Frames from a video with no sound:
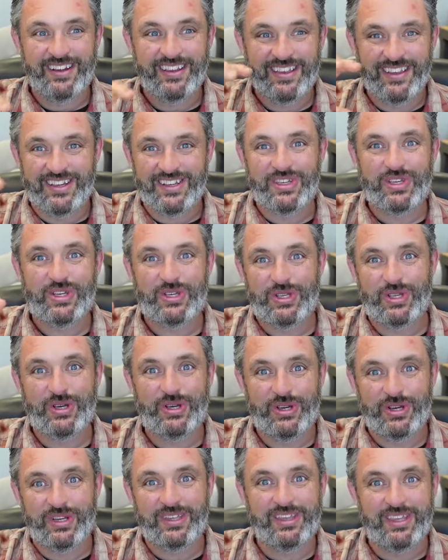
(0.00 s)
This is the
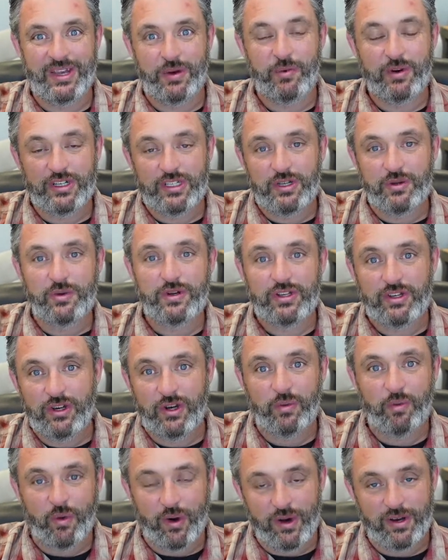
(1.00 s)
good thing. We're doing
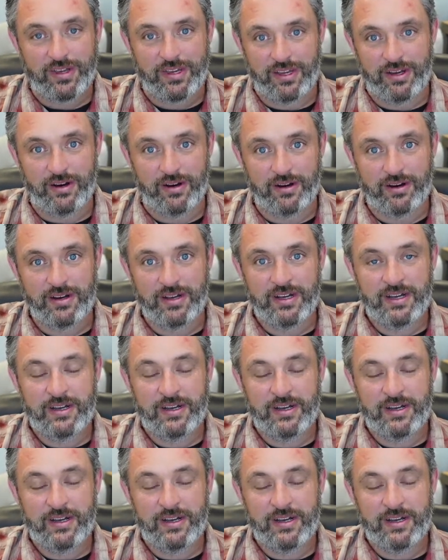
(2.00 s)
good work here.